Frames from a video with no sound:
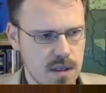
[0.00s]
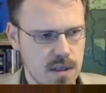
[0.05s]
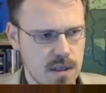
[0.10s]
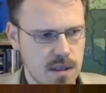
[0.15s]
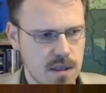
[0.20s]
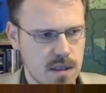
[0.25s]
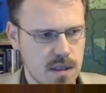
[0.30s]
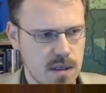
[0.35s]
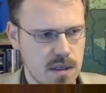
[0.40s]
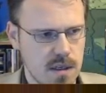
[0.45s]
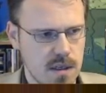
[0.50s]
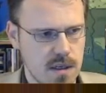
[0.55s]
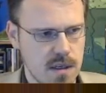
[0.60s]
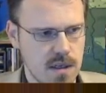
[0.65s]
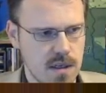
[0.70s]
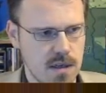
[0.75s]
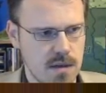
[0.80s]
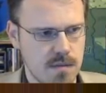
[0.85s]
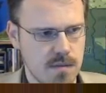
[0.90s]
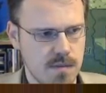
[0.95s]

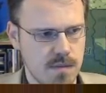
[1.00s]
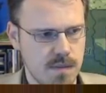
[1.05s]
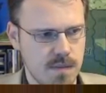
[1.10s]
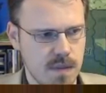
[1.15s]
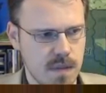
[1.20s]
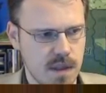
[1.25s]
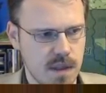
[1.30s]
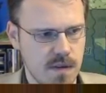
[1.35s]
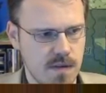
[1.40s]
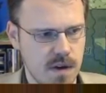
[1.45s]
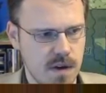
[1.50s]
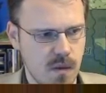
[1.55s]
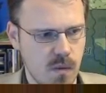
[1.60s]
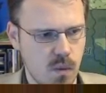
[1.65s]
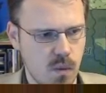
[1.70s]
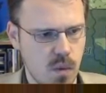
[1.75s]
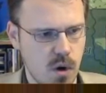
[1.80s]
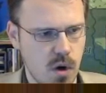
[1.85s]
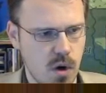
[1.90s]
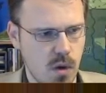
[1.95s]
Uh, if I
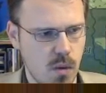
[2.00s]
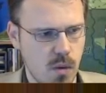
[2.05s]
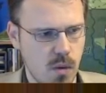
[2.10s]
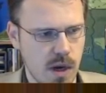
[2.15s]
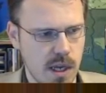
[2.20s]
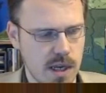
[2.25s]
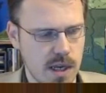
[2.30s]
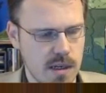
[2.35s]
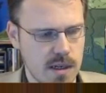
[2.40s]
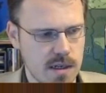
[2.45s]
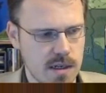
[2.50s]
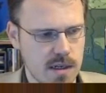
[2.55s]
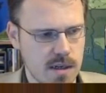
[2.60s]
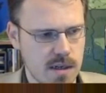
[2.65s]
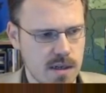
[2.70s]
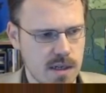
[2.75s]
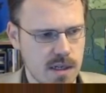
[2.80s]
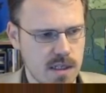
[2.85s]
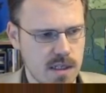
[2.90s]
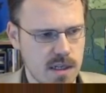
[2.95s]
Whirlwind,
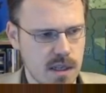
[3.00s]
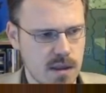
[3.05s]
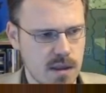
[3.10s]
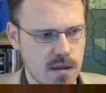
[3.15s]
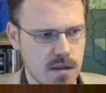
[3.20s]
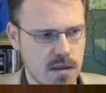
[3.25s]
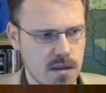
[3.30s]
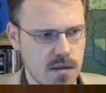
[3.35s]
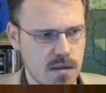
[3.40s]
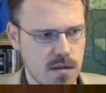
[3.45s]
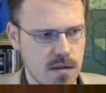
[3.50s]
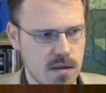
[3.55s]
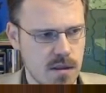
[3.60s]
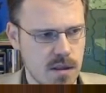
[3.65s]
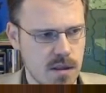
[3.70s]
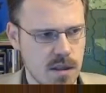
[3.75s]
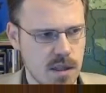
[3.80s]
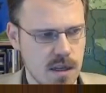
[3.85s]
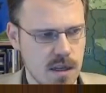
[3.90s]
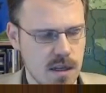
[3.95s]
he's got... Th
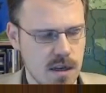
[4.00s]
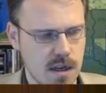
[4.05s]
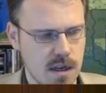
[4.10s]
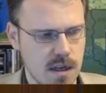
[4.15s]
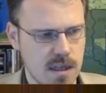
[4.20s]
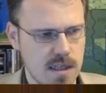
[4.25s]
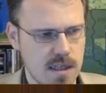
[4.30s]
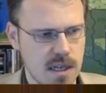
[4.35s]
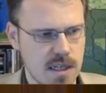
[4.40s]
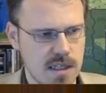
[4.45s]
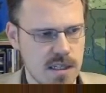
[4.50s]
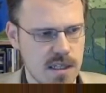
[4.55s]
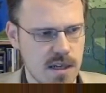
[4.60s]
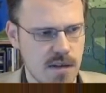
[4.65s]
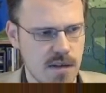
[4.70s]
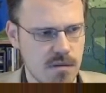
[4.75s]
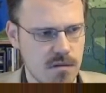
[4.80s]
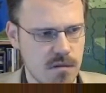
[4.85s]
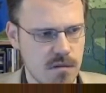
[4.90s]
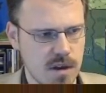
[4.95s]
then these guys used to
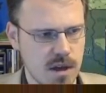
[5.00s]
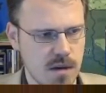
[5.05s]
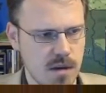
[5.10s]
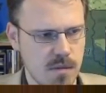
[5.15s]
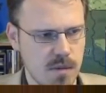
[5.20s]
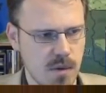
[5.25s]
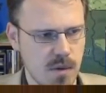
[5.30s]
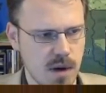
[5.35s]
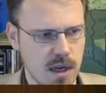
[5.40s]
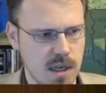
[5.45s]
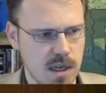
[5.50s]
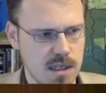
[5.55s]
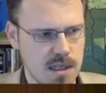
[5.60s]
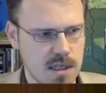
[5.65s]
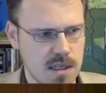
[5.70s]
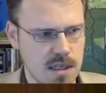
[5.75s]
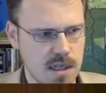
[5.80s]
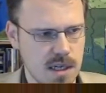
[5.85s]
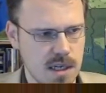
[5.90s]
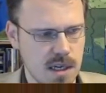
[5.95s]
have 3 hit
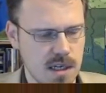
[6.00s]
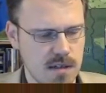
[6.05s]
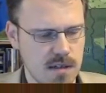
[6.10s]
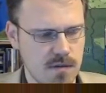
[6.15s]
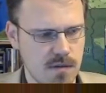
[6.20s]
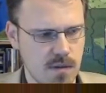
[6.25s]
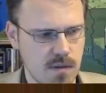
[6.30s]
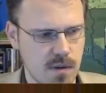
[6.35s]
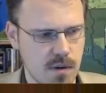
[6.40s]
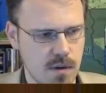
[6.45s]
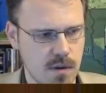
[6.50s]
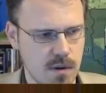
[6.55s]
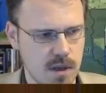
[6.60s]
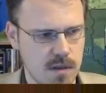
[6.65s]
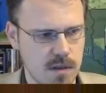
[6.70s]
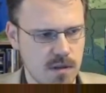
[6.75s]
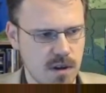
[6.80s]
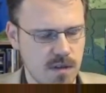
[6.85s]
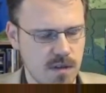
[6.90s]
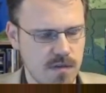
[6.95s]
points. He has 4.
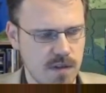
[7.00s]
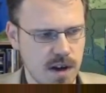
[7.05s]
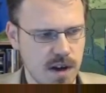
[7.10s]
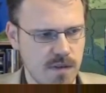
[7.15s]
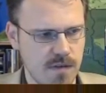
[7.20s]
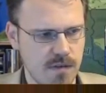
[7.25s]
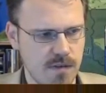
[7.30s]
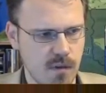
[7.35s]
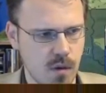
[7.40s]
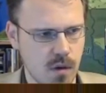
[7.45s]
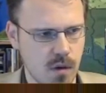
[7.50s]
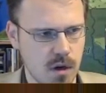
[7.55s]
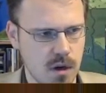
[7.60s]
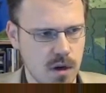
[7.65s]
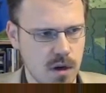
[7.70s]
He'd be at 5-4.